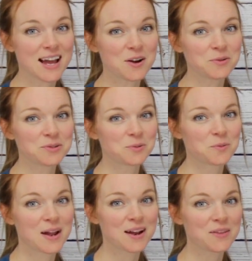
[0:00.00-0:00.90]
out
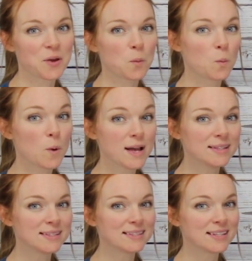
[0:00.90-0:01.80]
where the
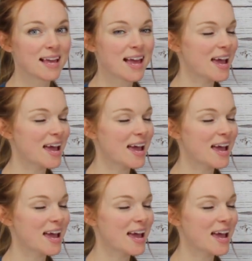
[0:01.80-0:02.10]
was